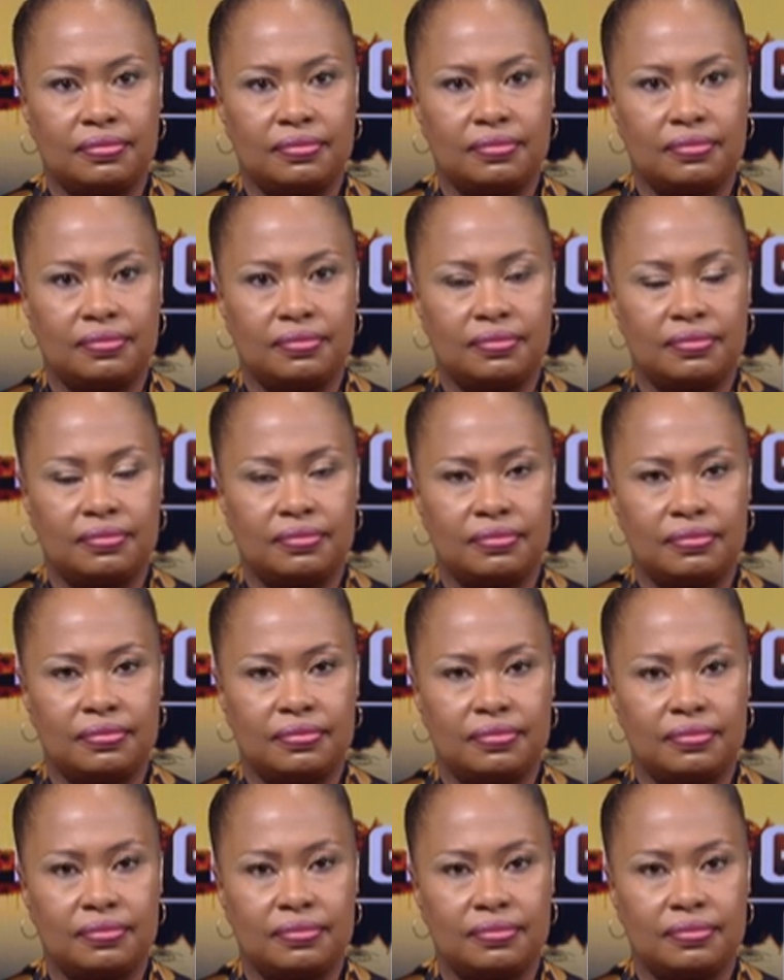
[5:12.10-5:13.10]

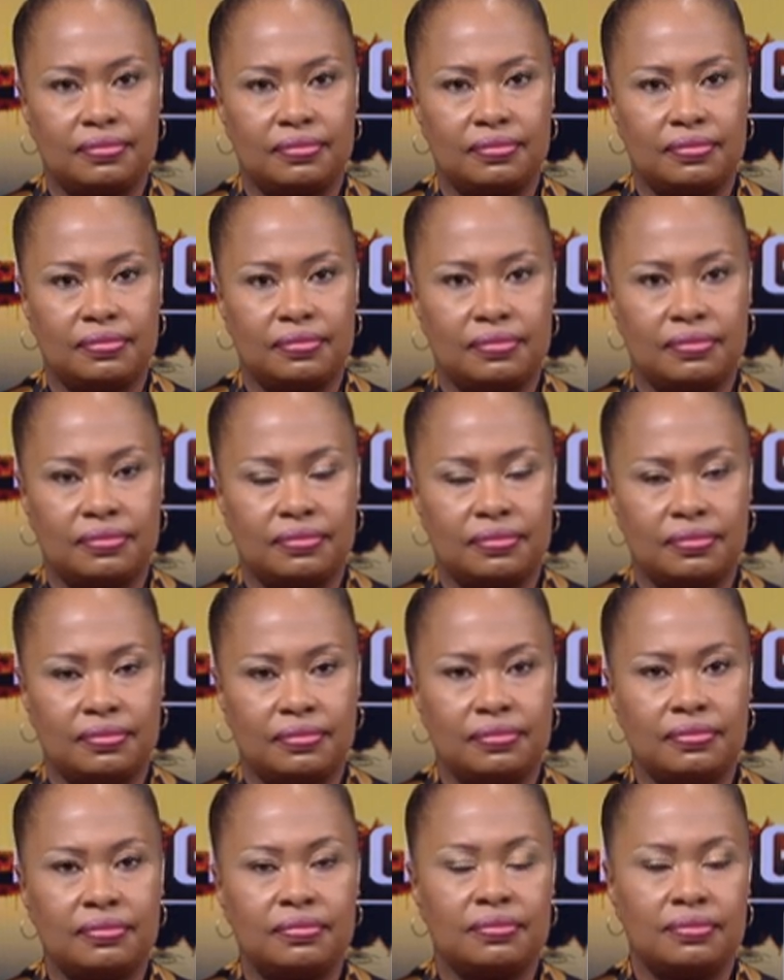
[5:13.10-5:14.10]

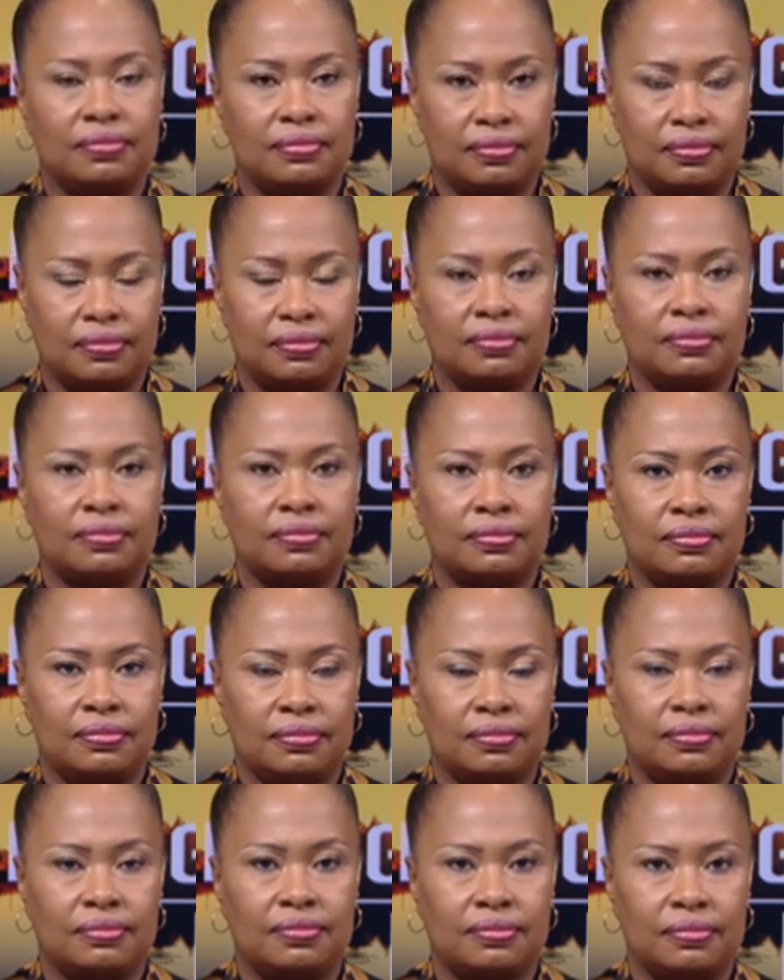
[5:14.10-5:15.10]

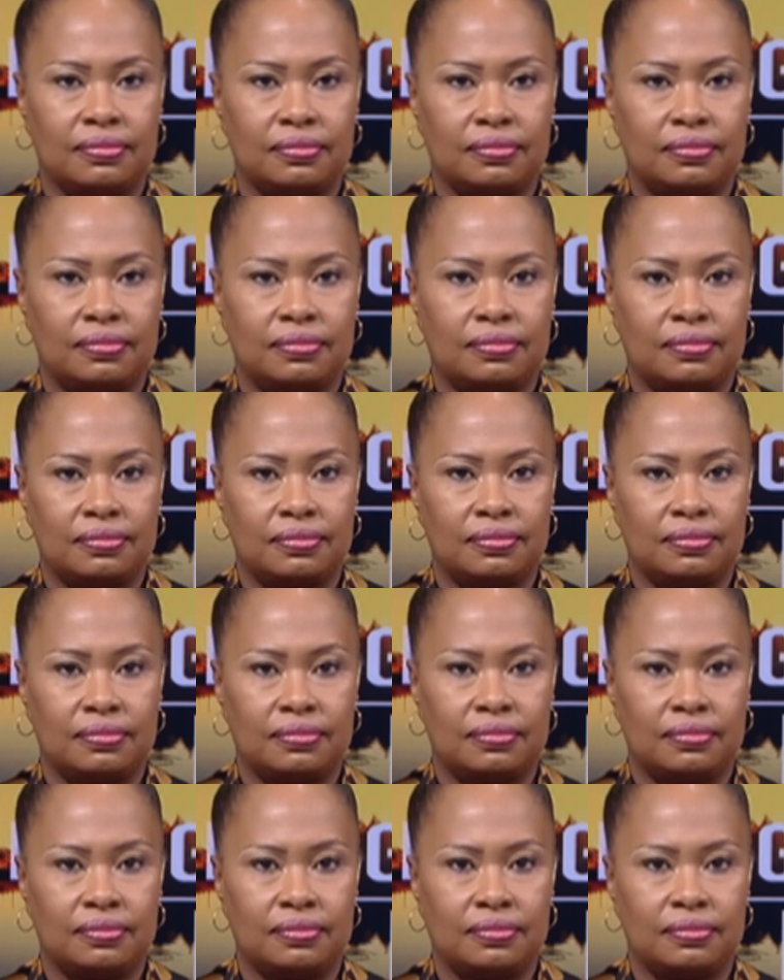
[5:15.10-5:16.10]

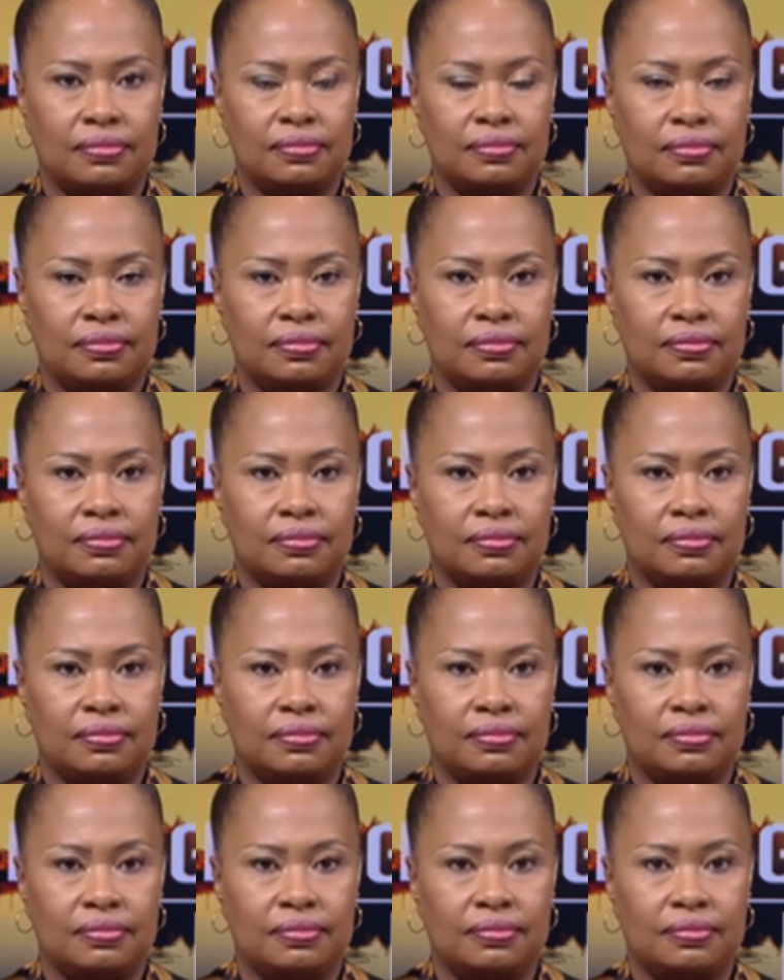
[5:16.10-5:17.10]

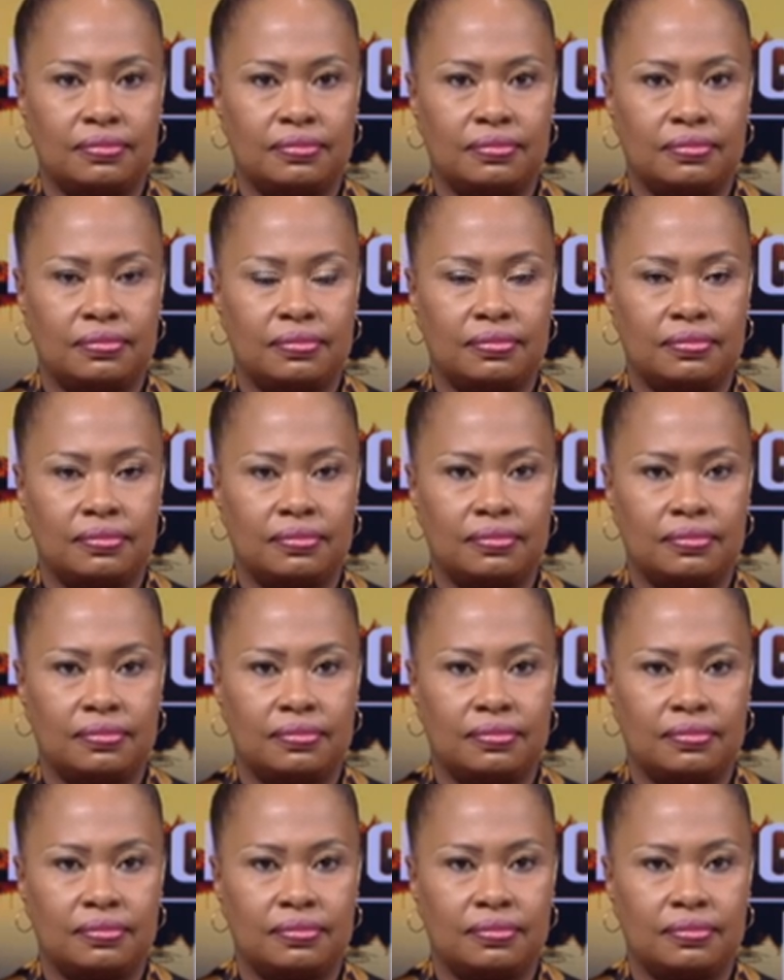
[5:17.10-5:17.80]
(not speaking)